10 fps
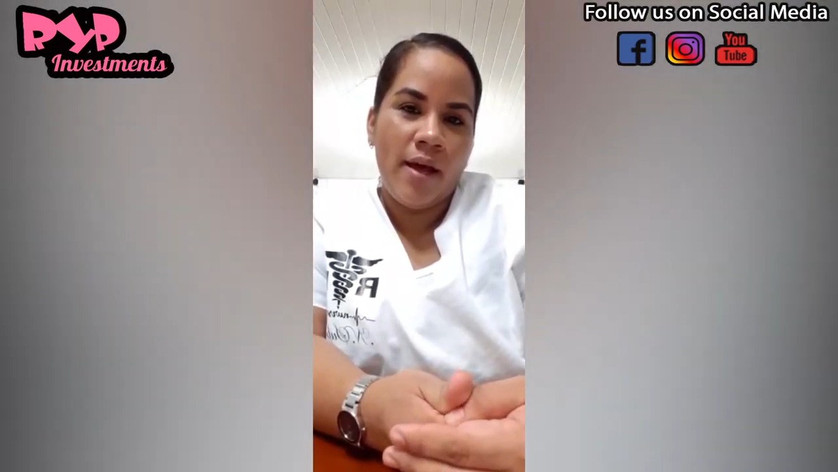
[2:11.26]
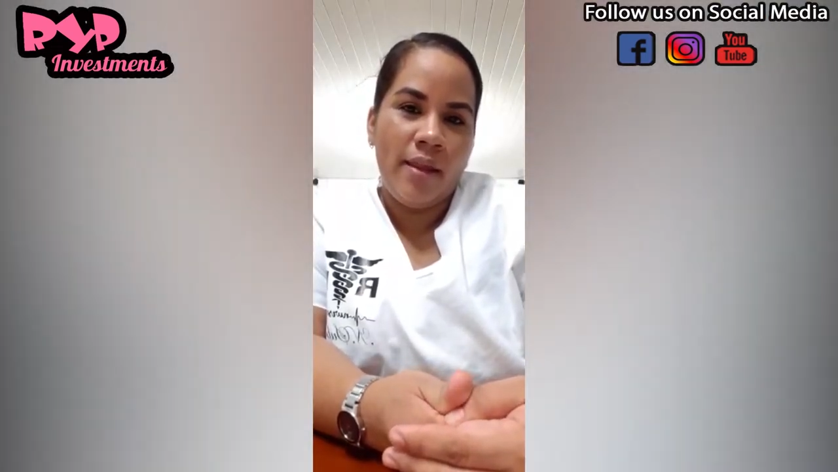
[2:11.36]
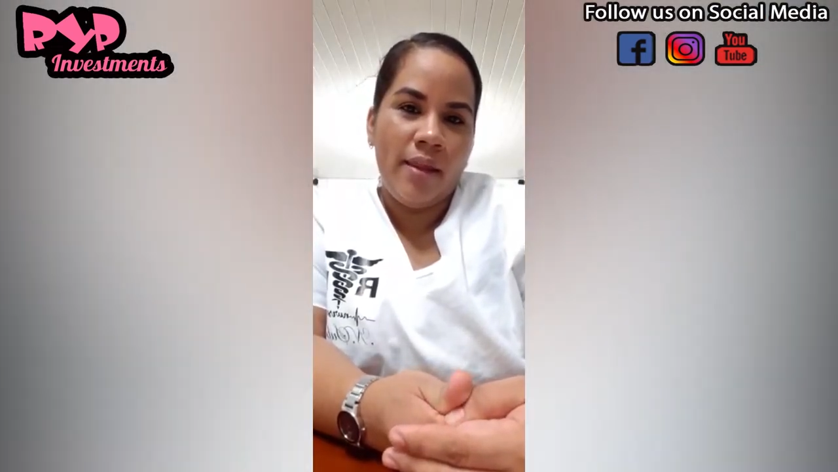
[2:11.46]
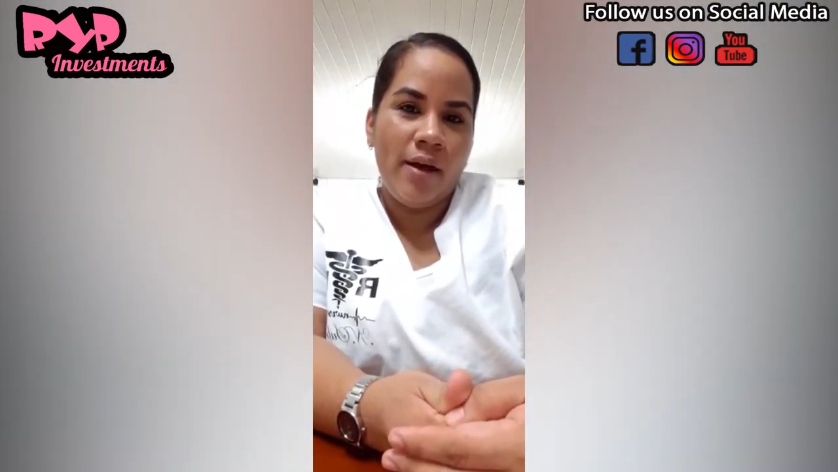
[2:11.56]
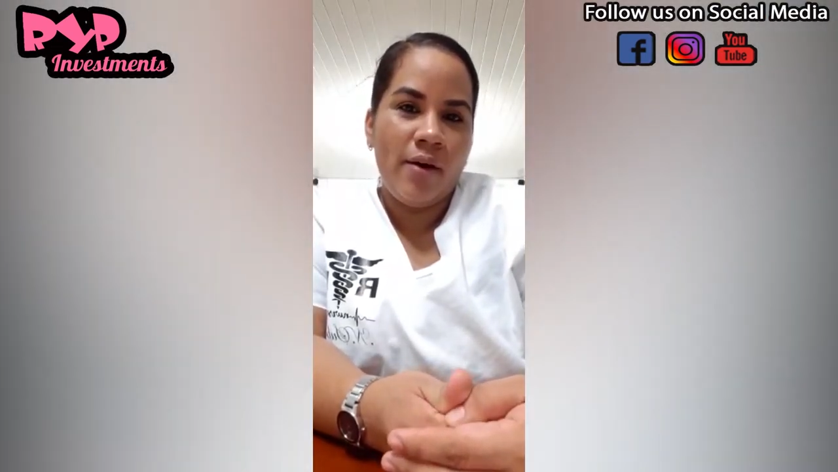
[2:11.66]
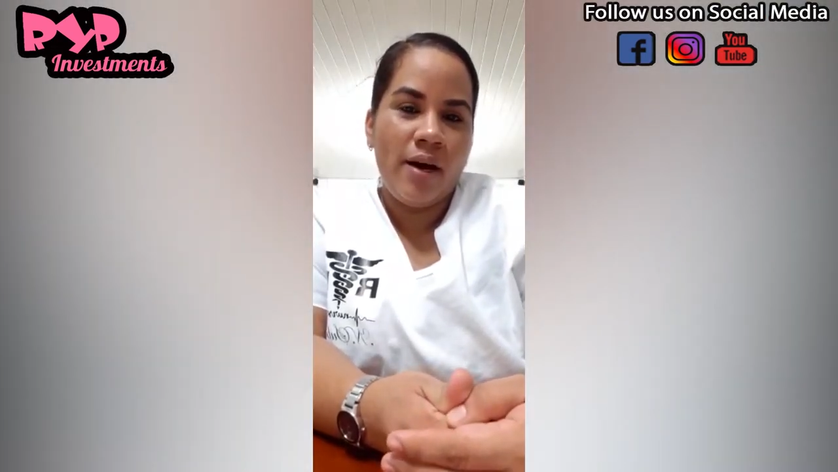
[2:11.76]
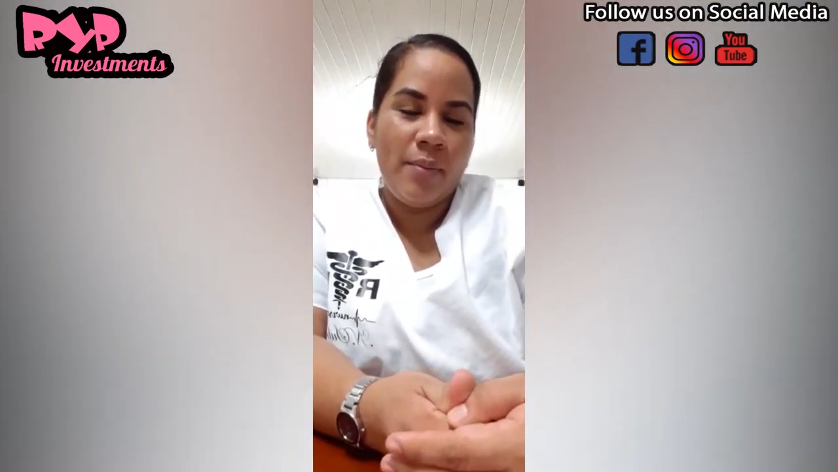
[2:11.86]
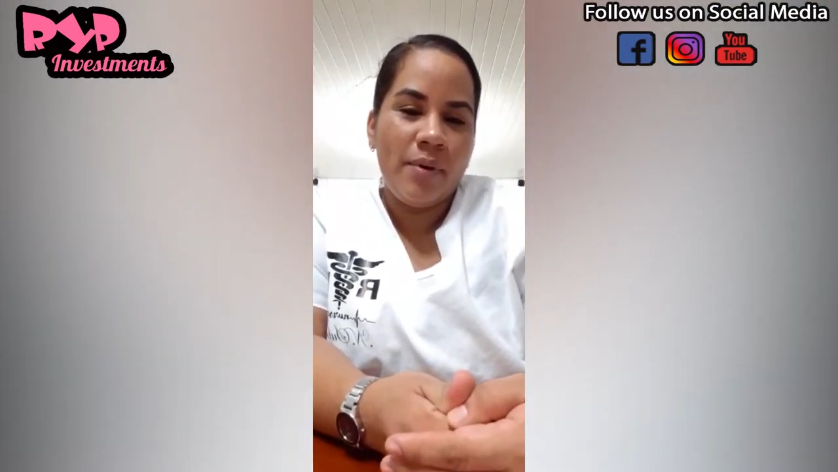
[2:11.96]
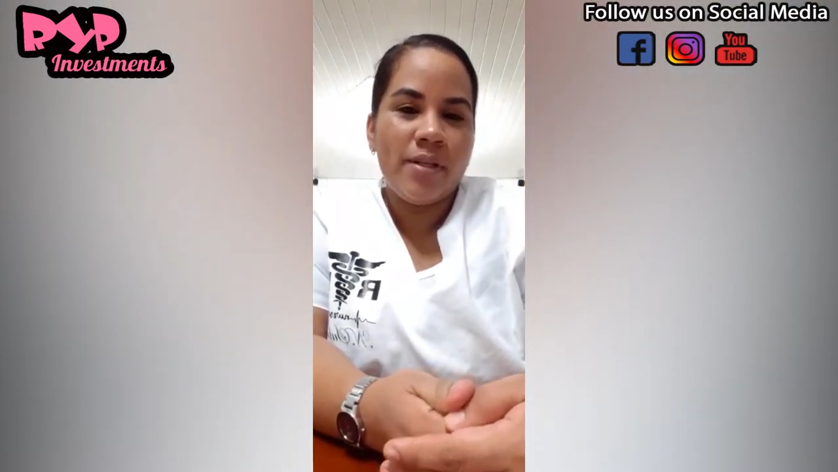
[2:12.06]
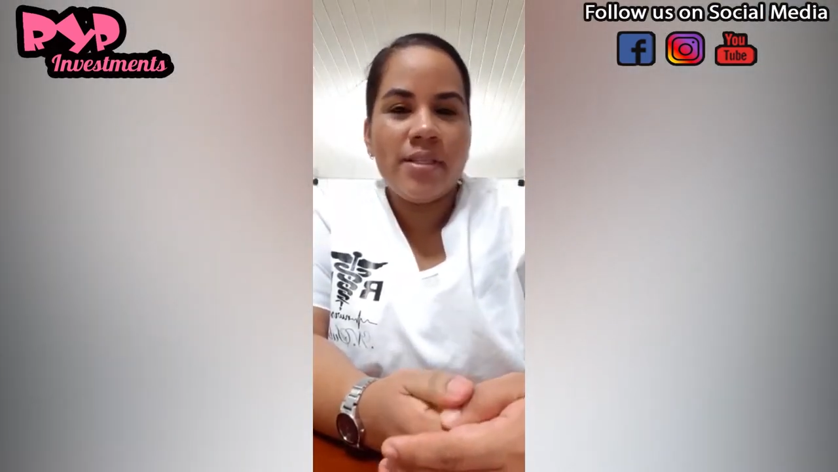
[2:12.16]
Now,
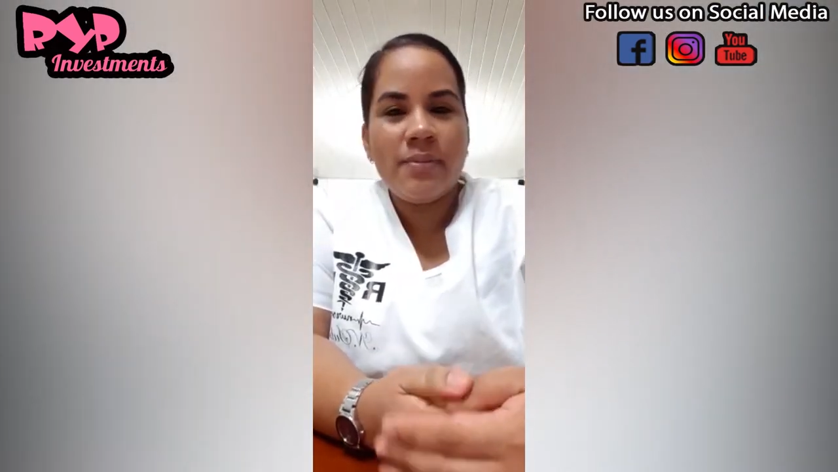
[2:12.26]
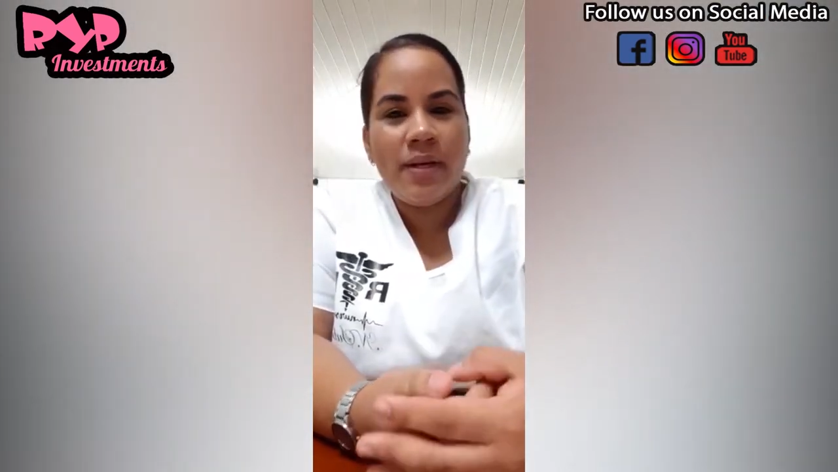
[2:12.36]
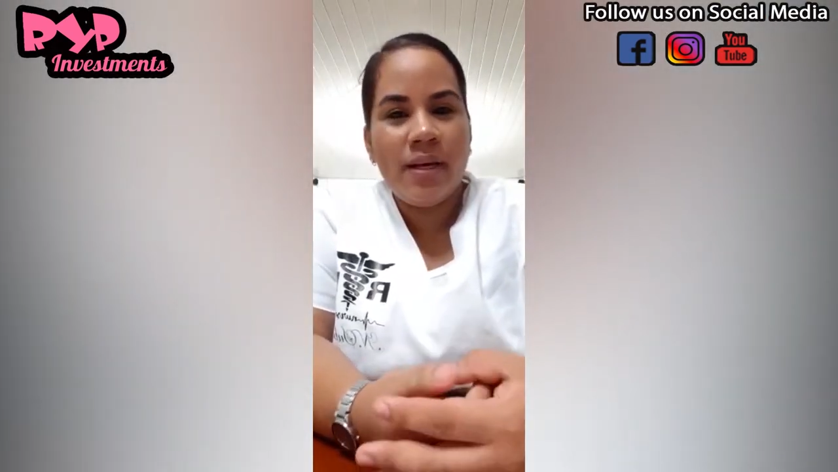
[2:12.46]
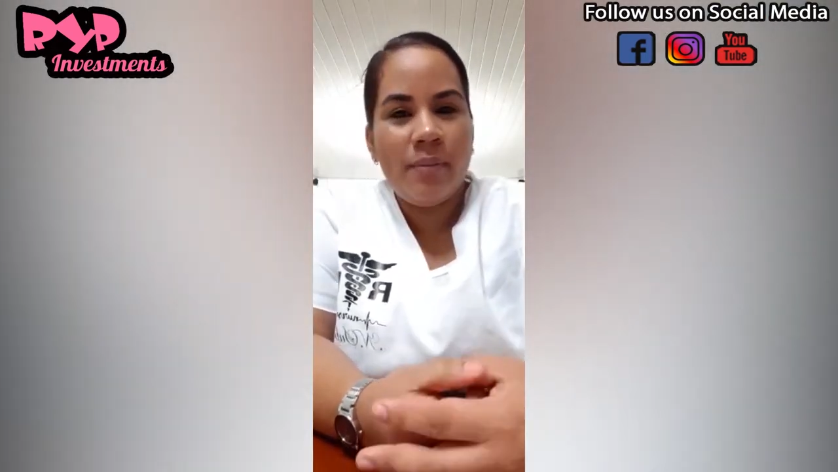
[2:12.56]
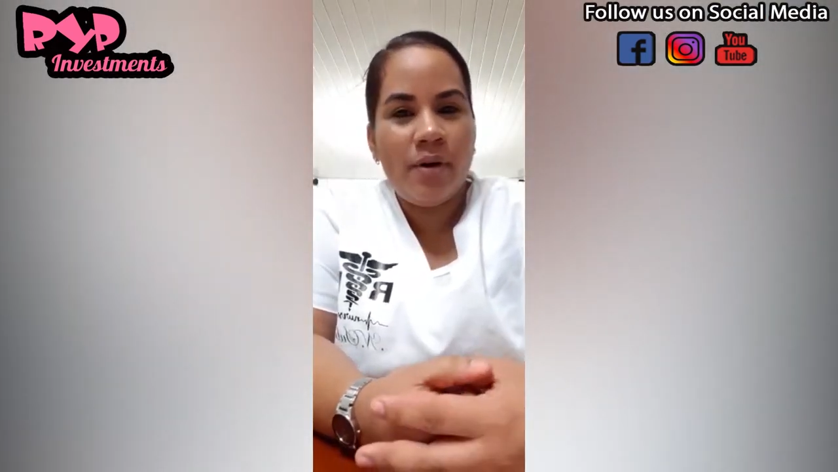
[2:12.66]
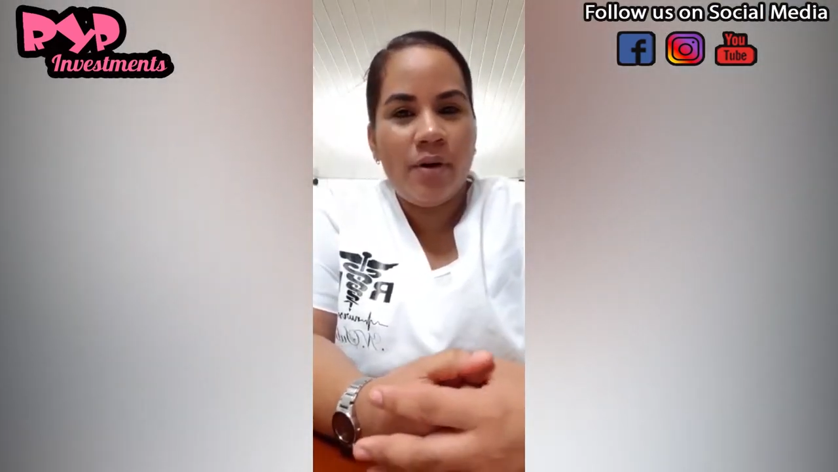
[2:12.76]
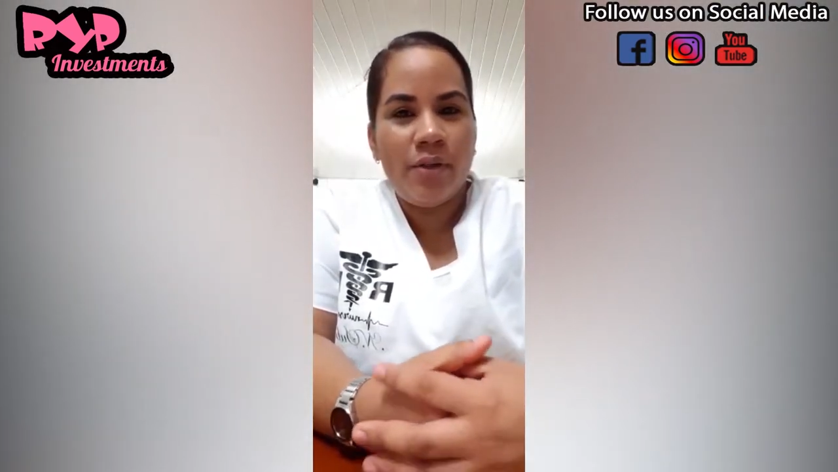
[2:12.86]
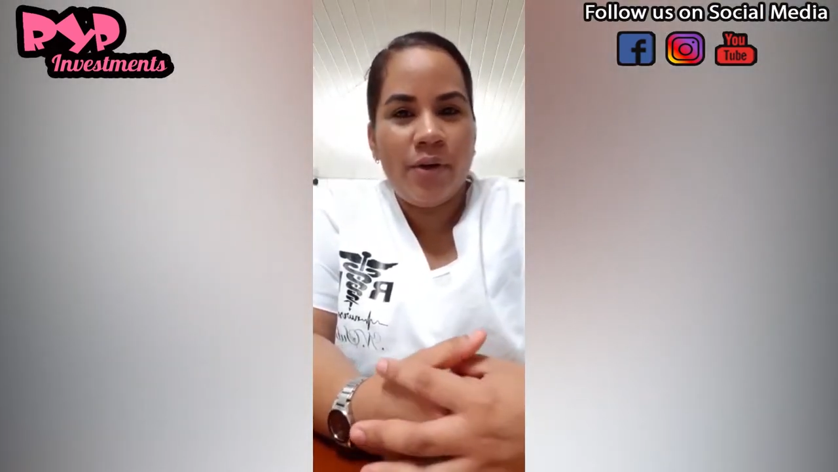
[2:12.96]
I'm going to speak about